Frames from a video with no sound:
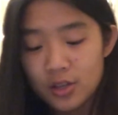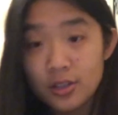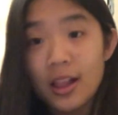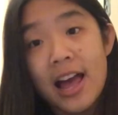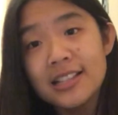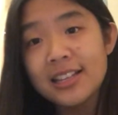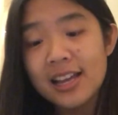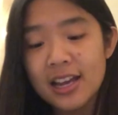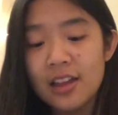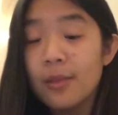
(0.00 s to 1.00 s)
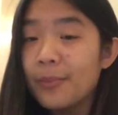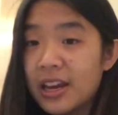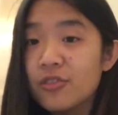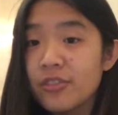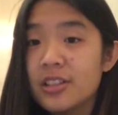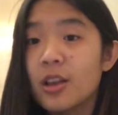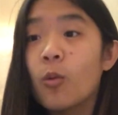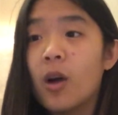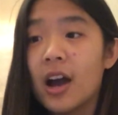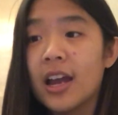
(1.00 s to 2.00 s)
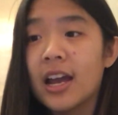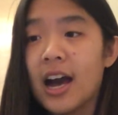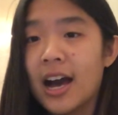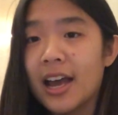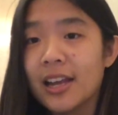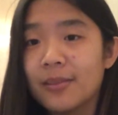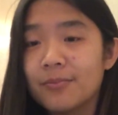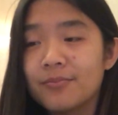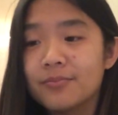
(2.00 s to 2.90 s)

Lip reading: So the last thing I got, and the main reason why I